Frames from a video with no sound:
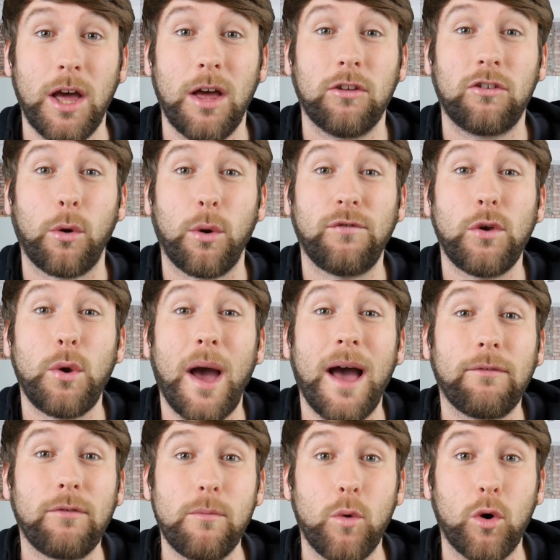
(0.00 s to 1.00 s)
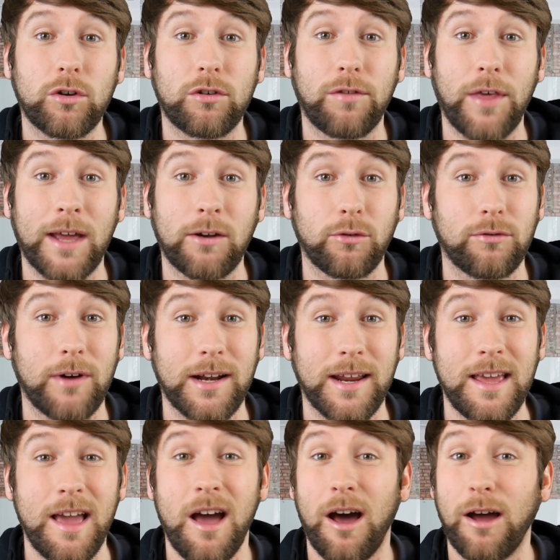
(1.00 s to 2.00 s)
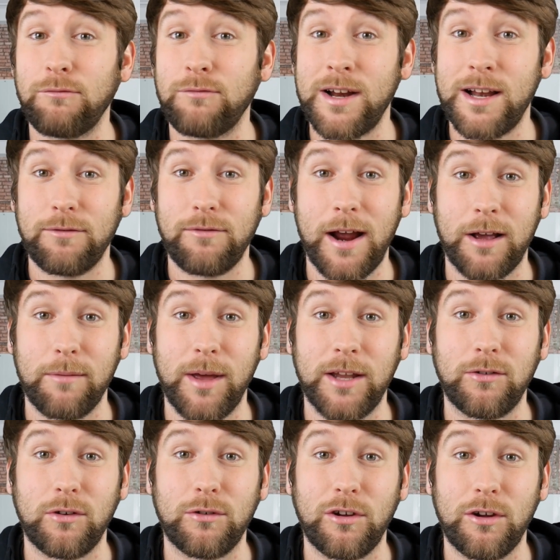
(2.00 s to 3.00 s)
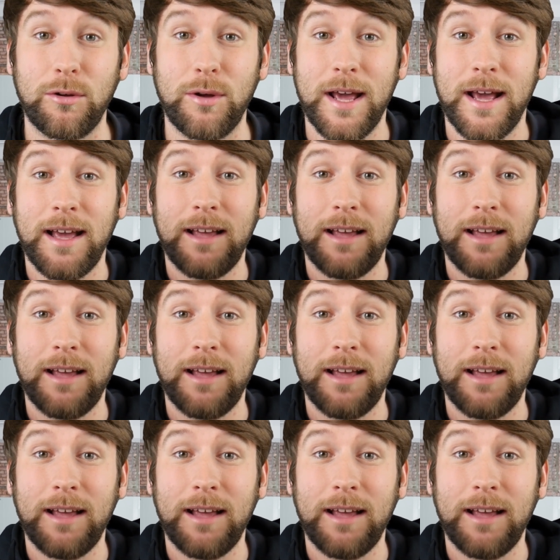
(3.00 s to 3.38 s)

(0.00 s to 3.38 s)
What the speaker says: So if you haven't watched that already, I really recommend you do.